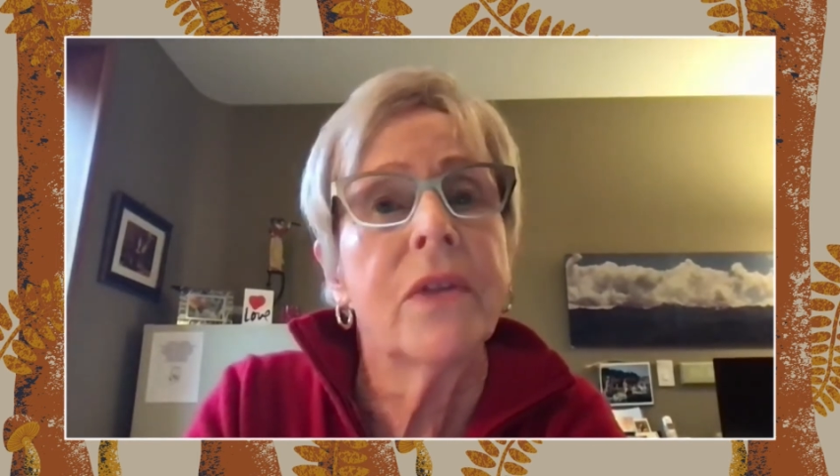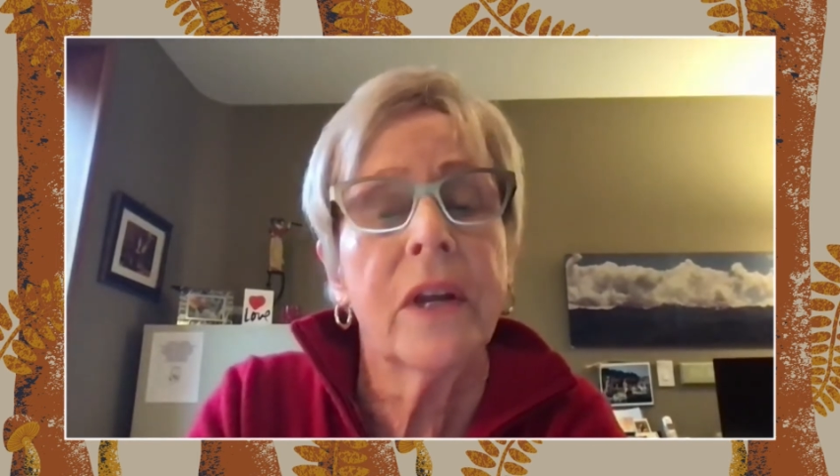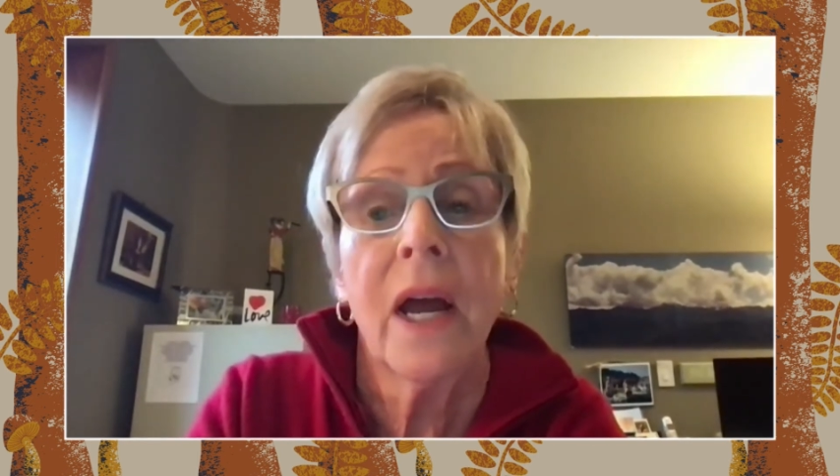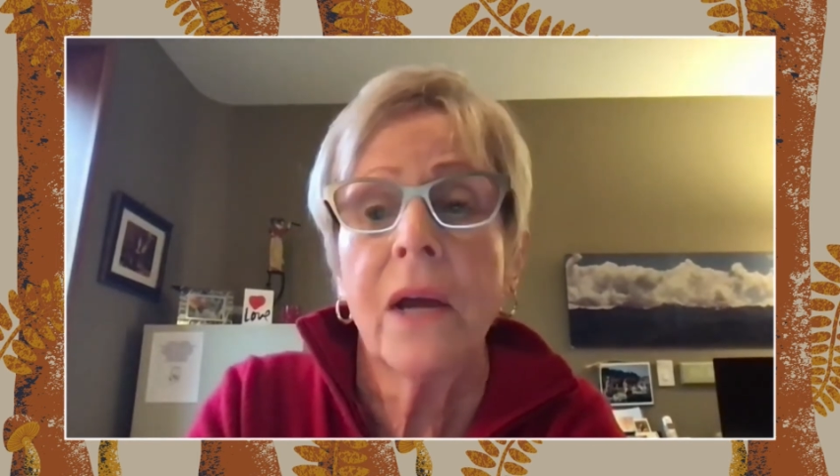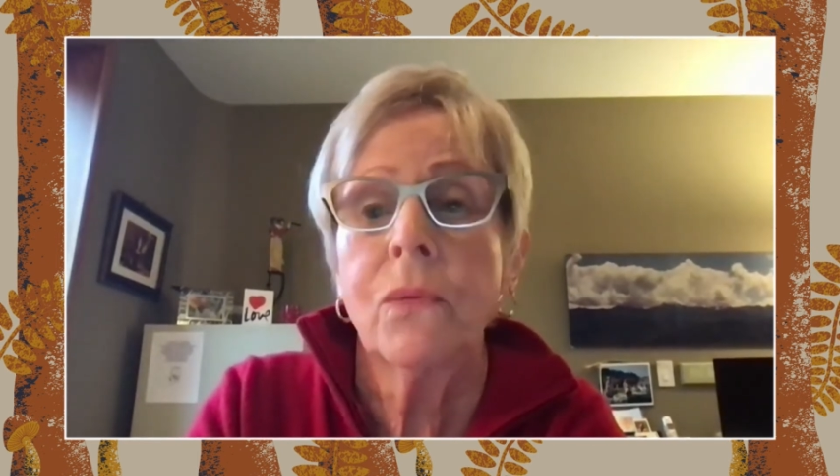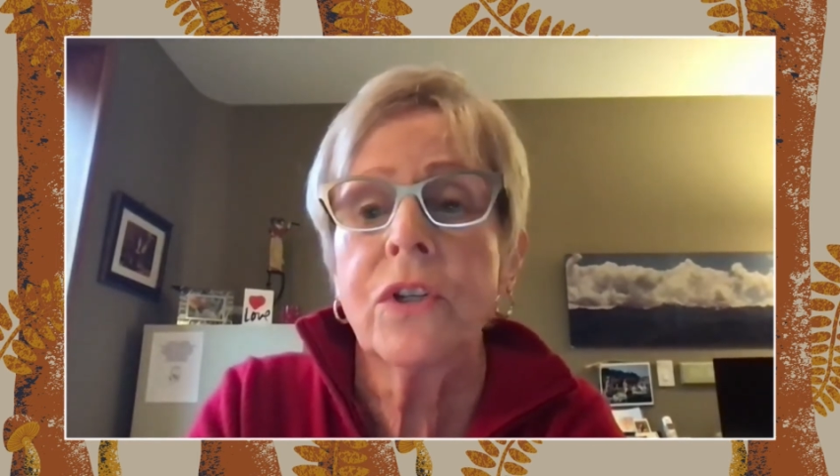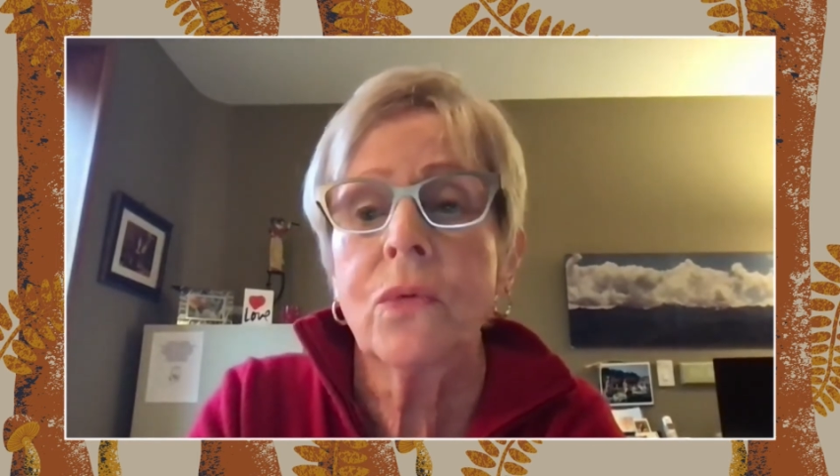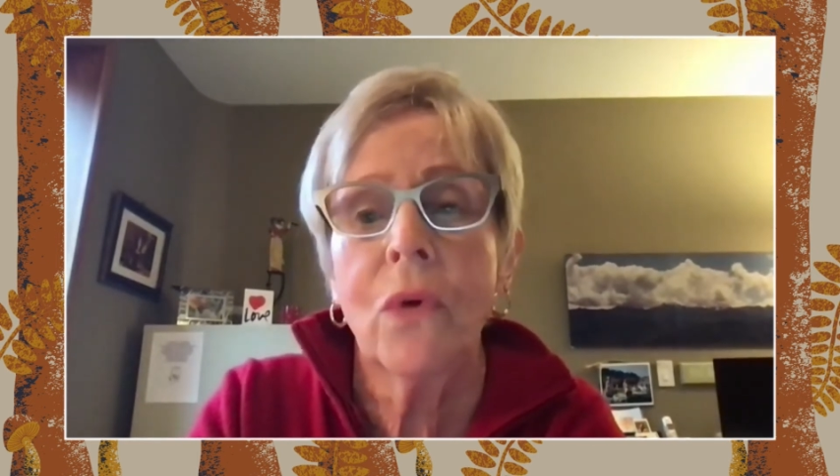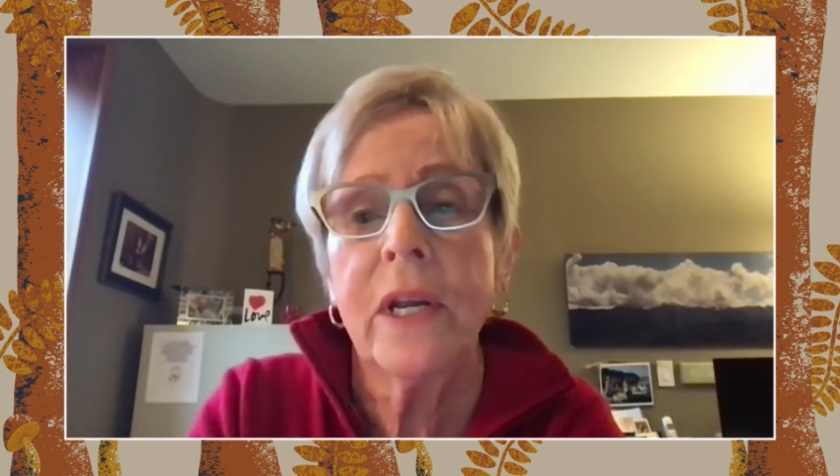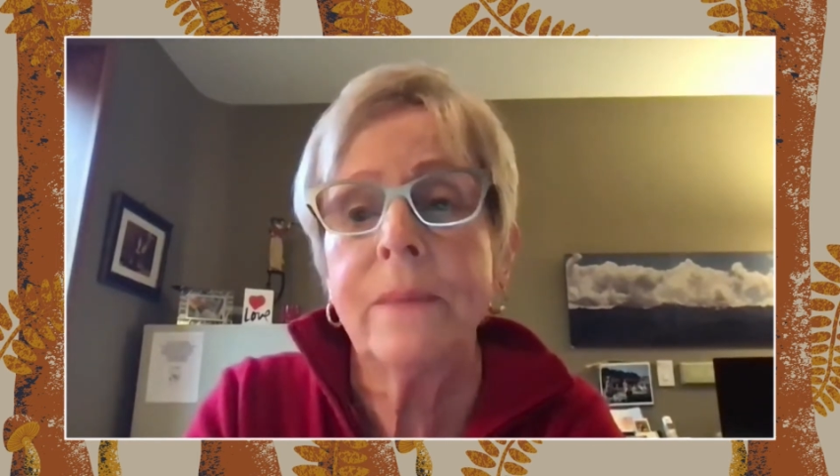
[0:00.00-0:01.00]
that I
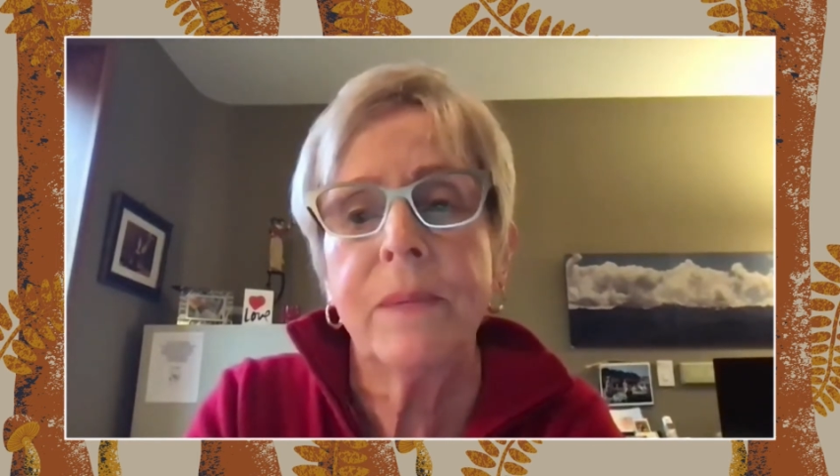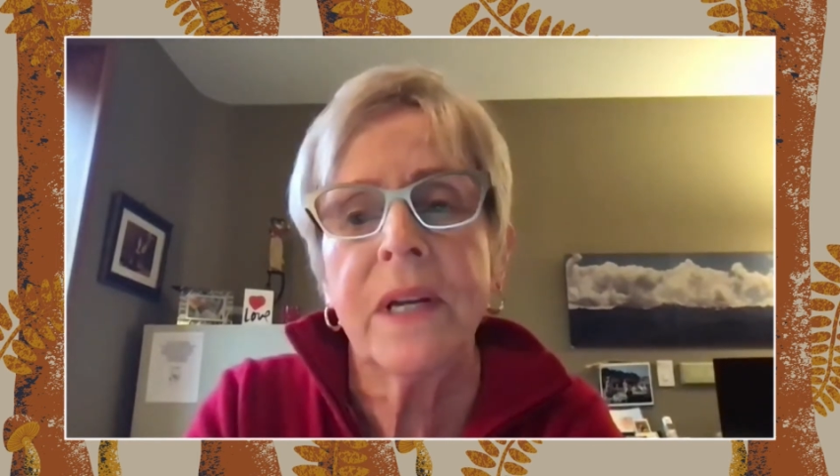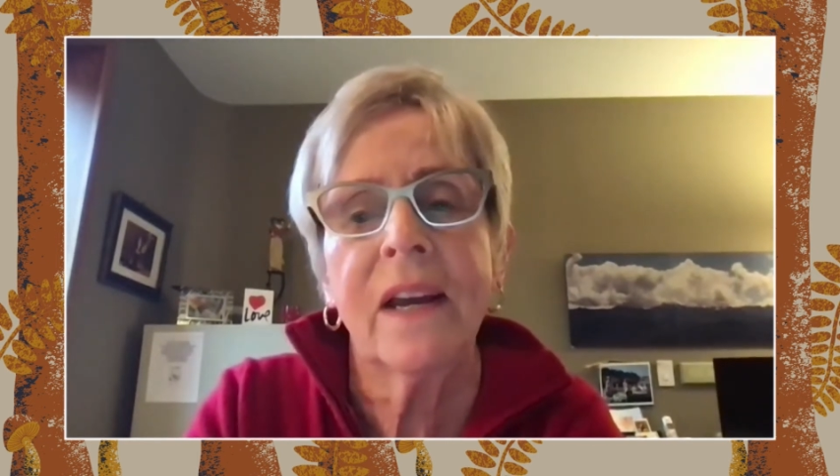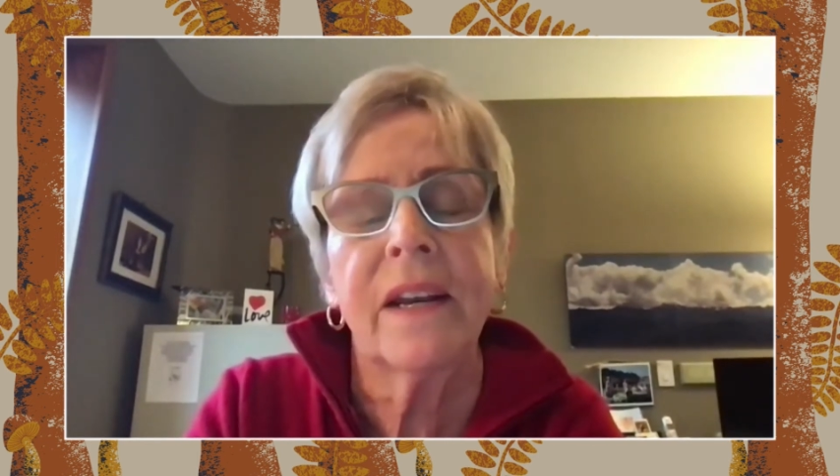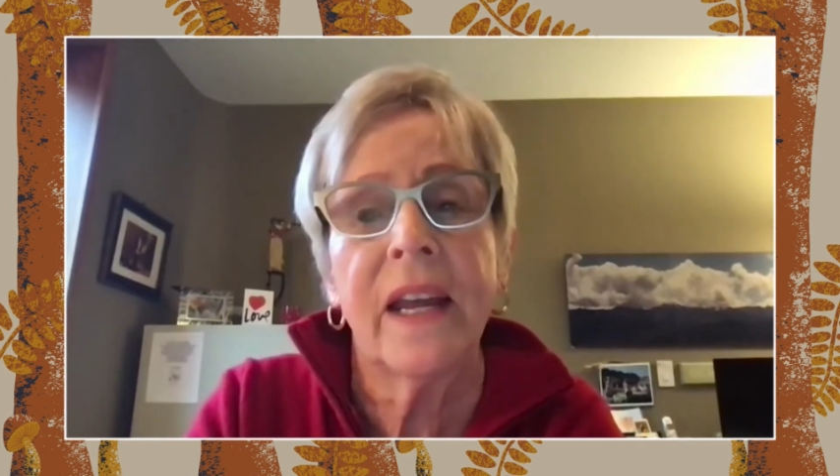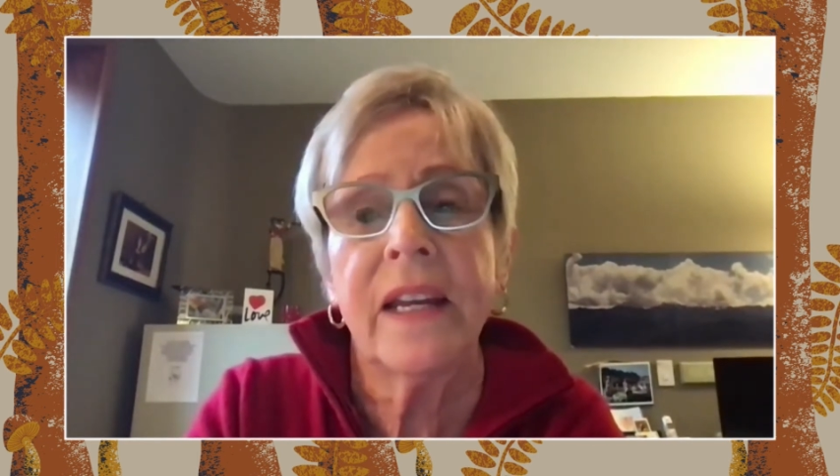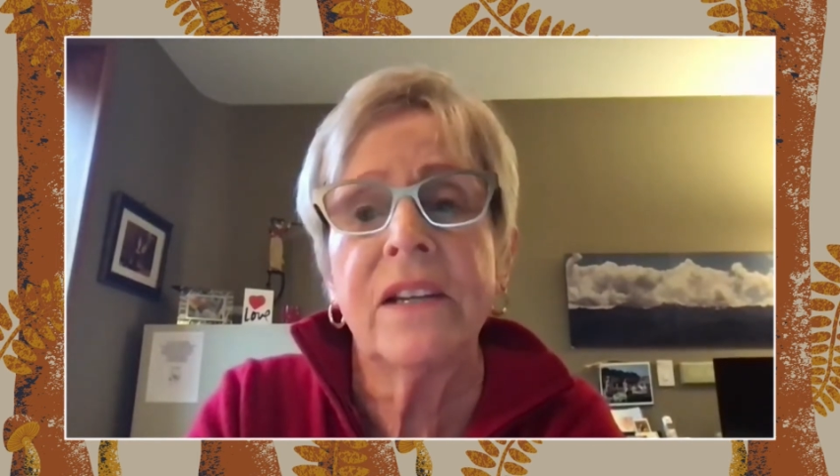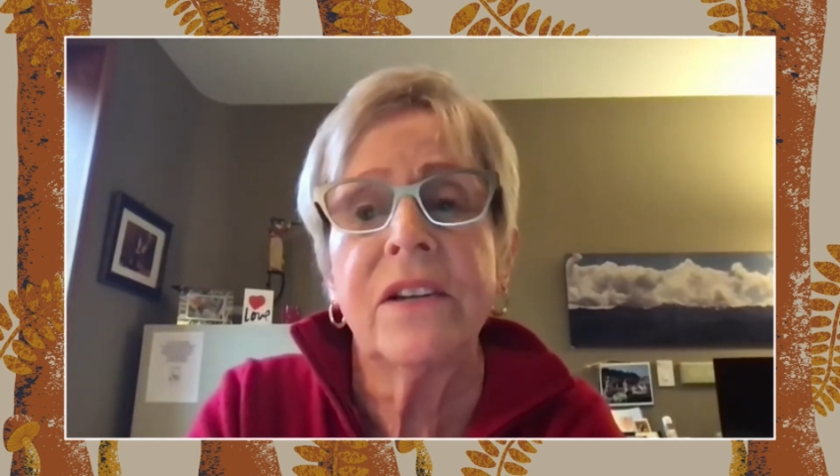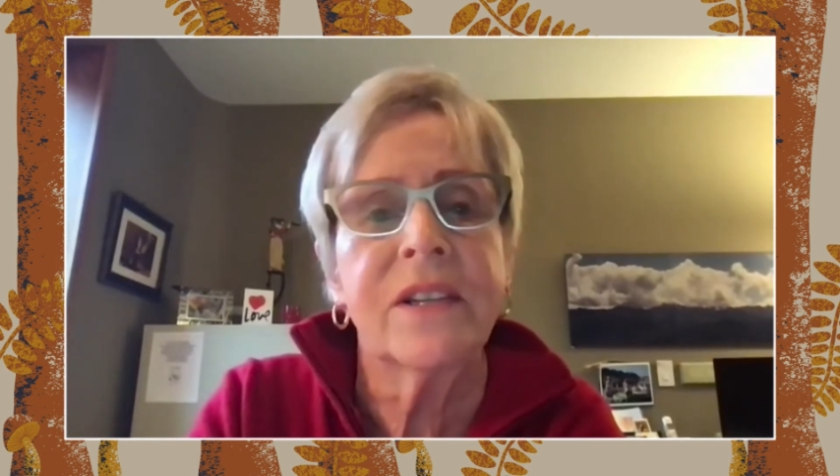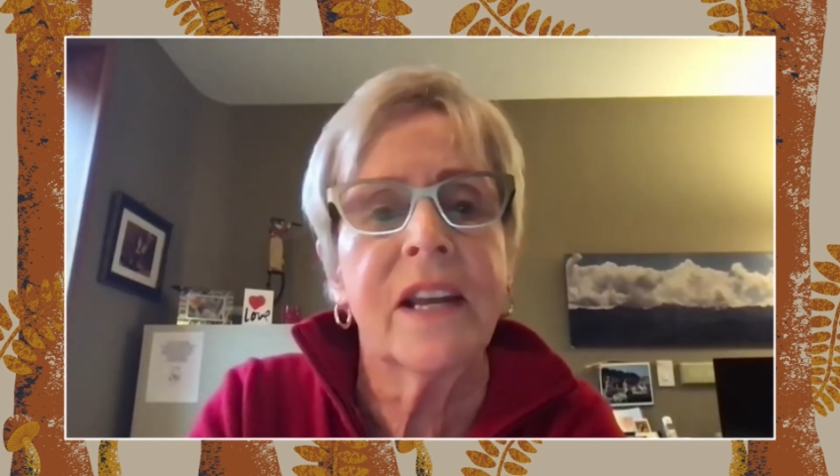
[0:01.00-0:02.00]
was raped at
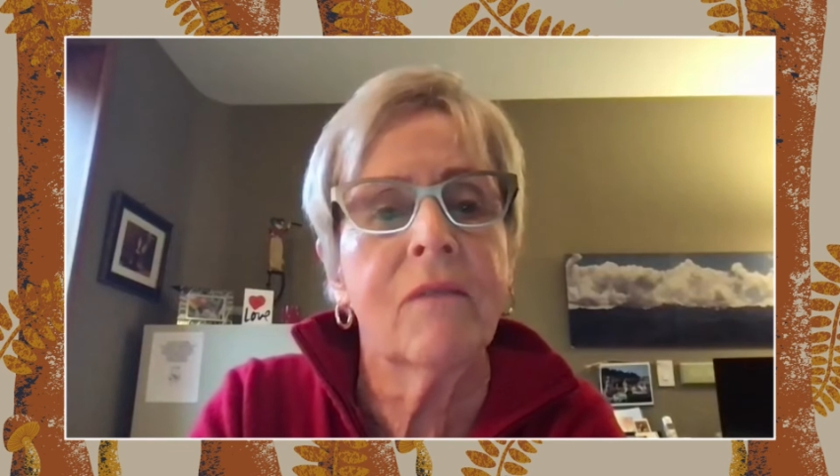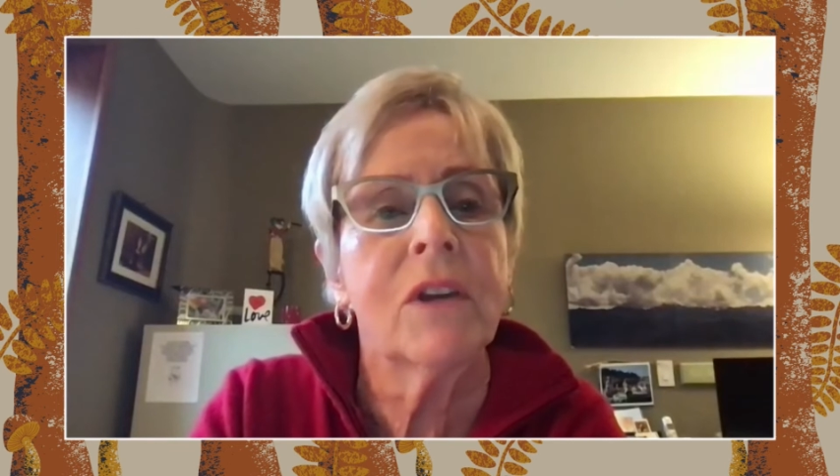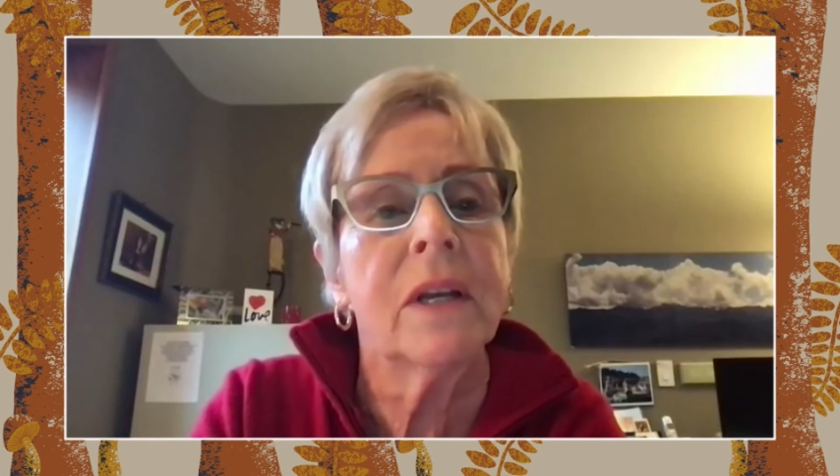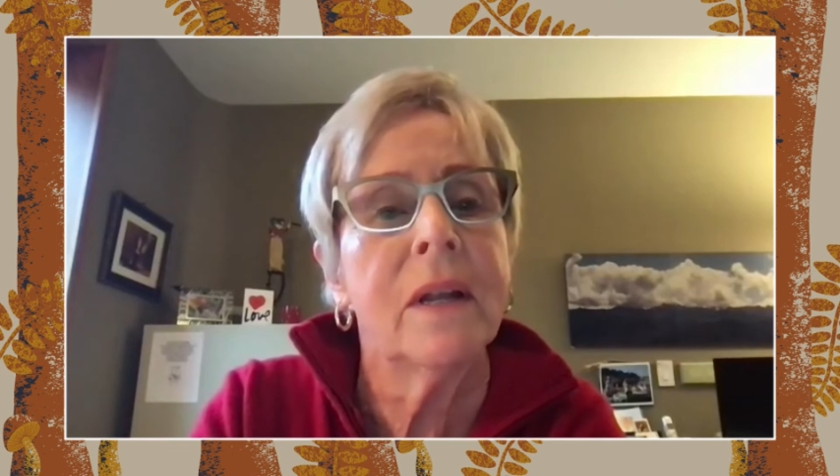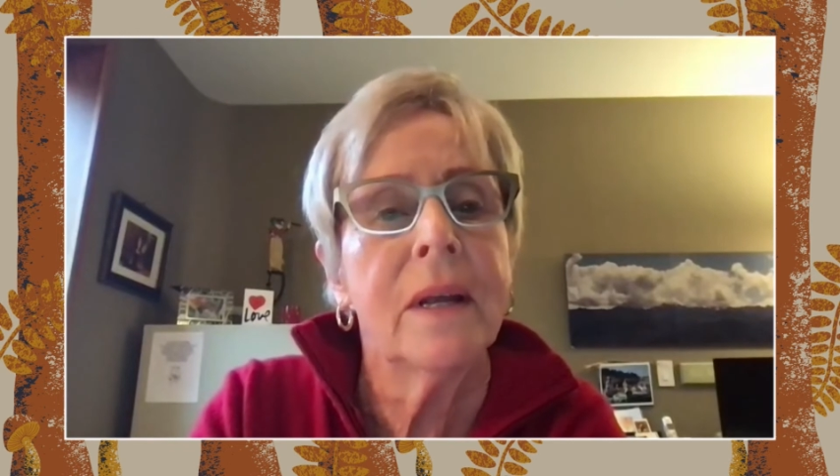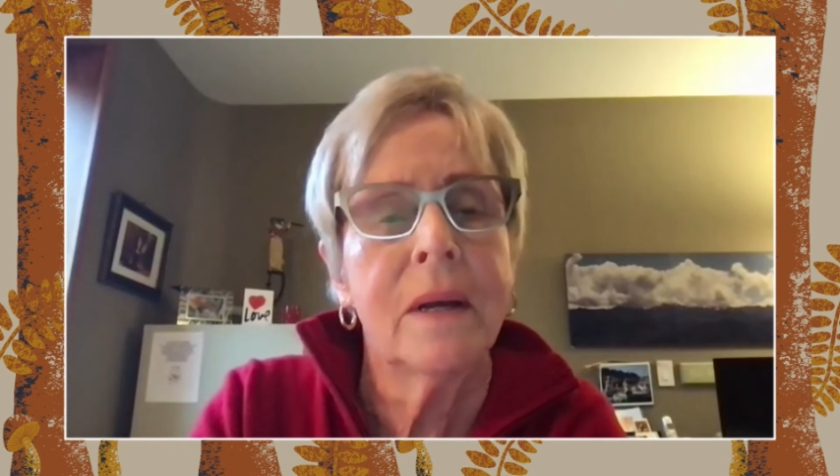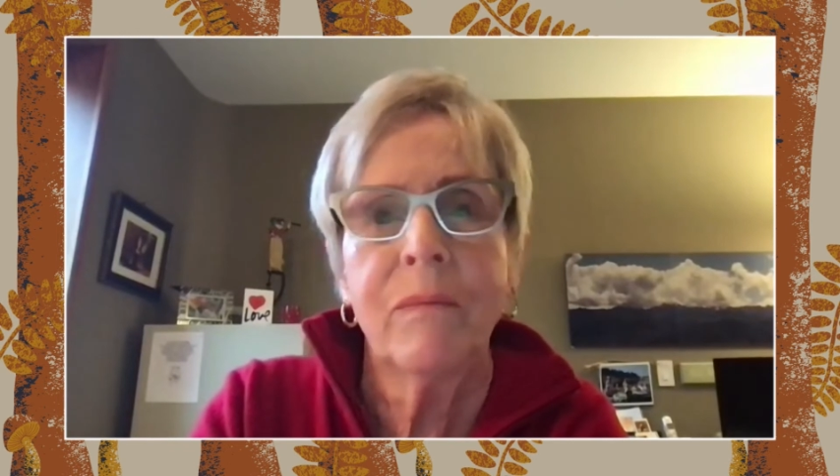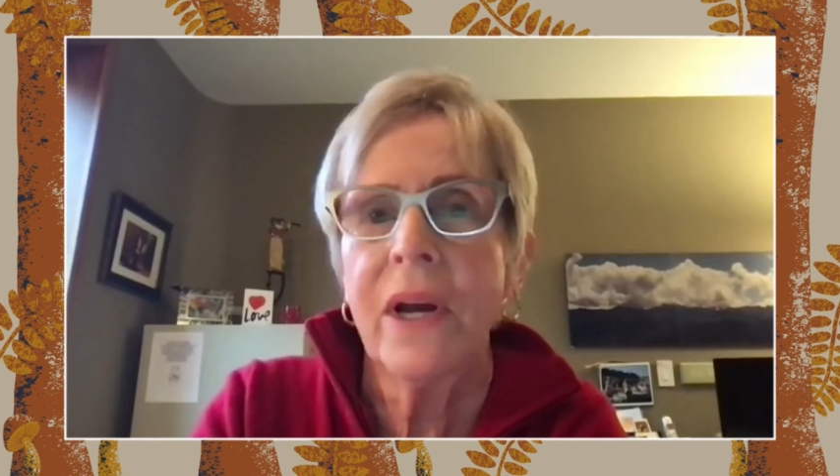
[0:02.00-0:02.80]
age 7